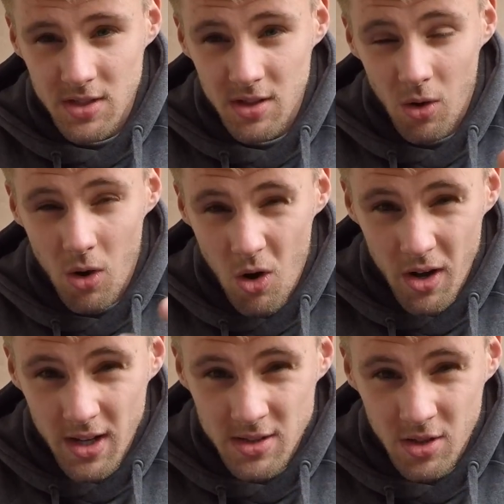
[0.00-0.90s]
like
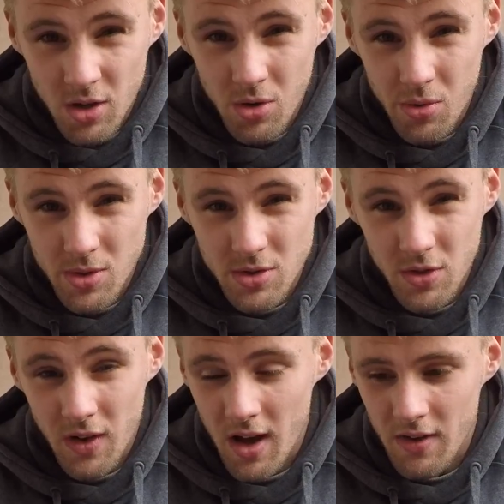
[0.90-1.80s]
ISO and
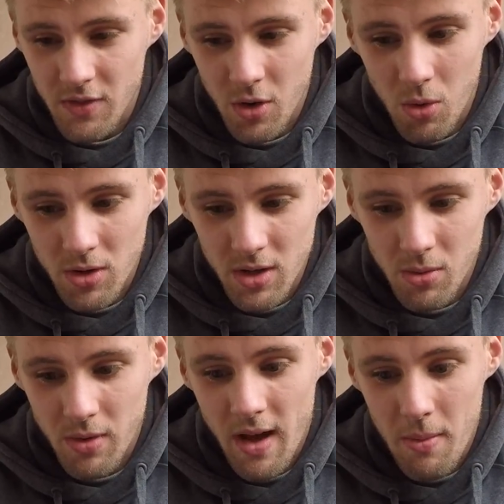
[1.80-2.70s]
stuff, I have no idea
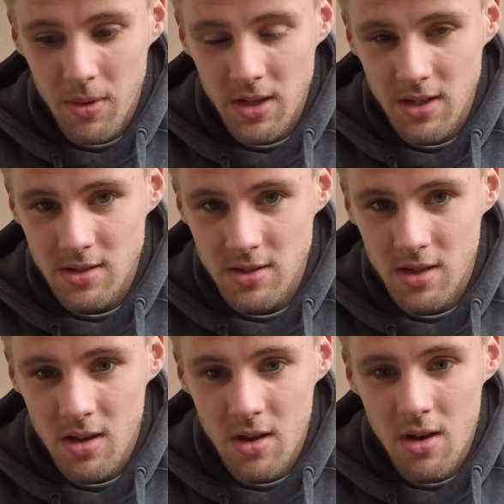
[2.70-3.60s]
what that means.
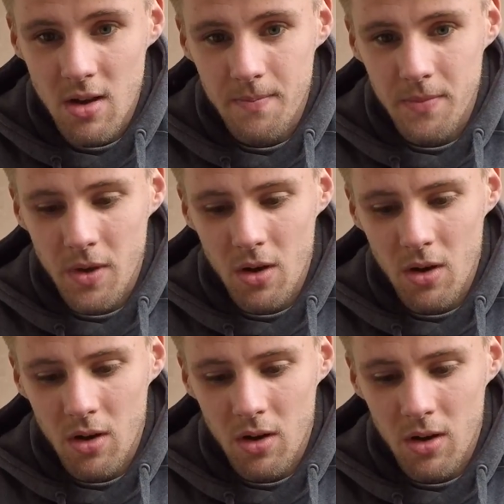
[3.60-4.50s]

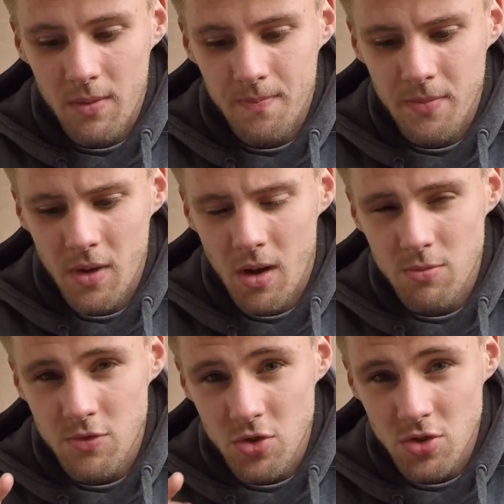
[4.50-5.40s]
I've
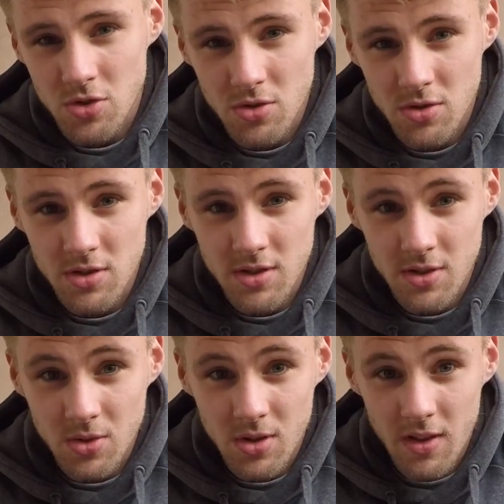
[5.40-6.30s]
just
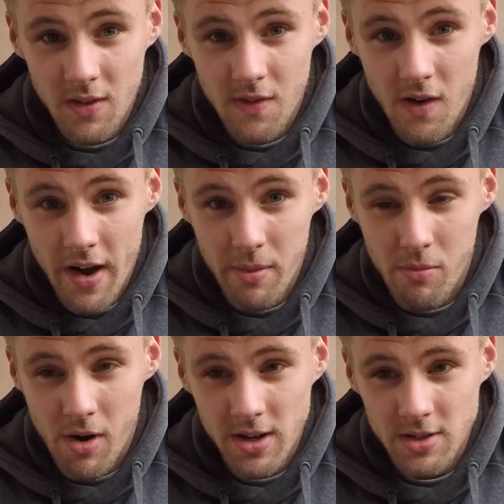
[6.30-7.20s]
understood the frame
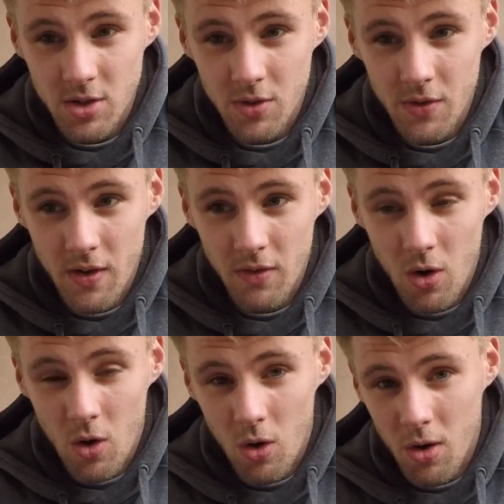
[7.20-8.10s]
rate. So if you have a
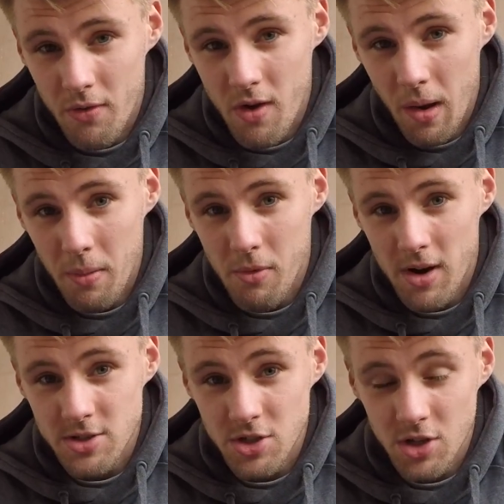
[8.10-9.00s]
higher frame
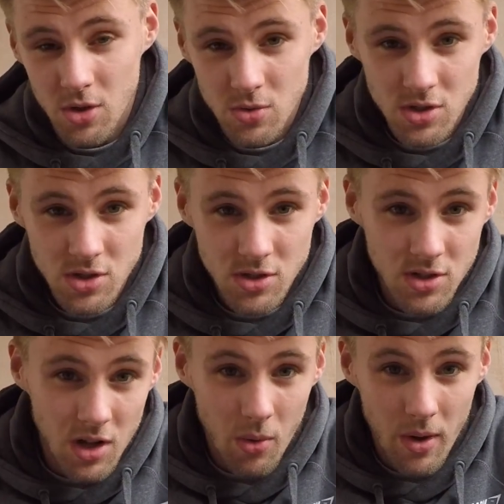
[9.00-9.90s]
rates, you can go
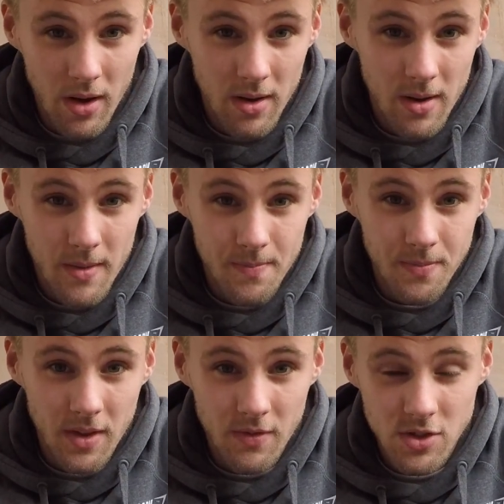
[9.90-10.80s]
slower
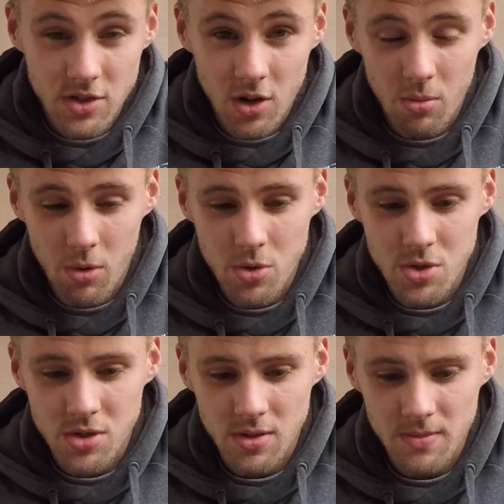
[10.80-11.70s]
for slow
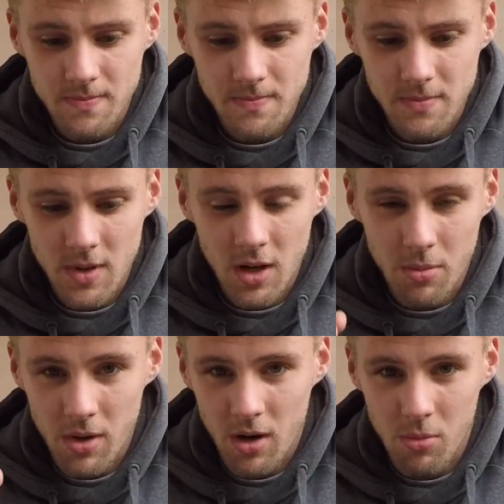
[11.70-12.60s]
motion, and it'll
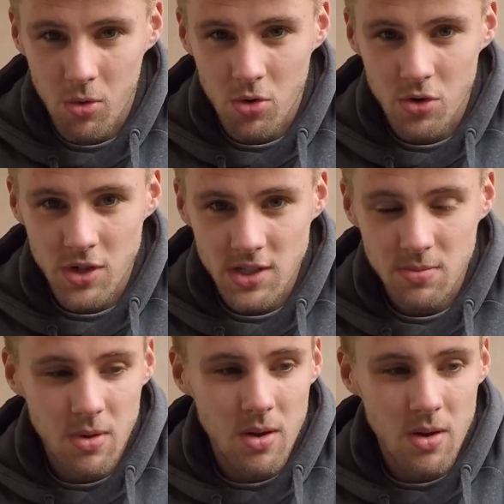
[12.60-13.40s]
be a lot more crisp.